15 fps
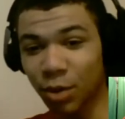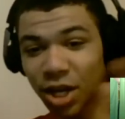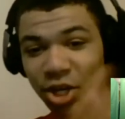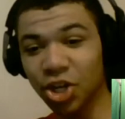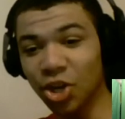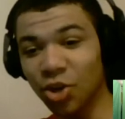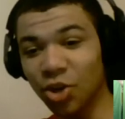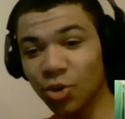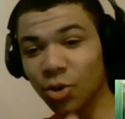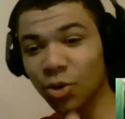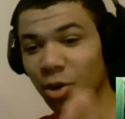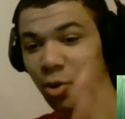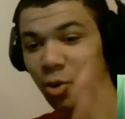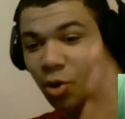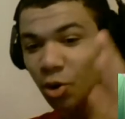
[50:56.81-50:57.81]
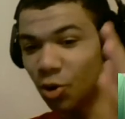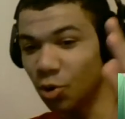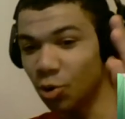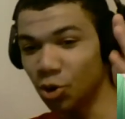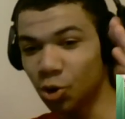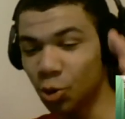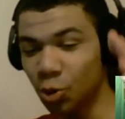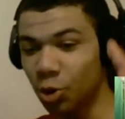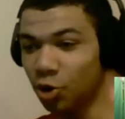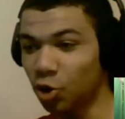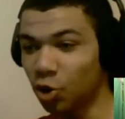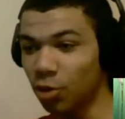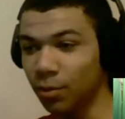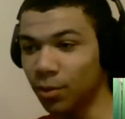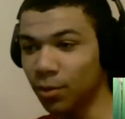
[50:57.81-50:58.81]
and you, who you are a
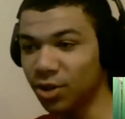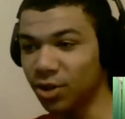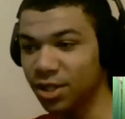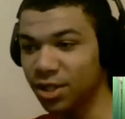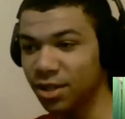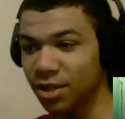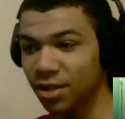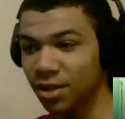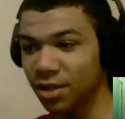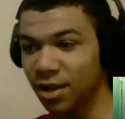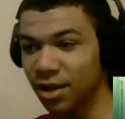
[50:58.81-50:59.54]
normal person,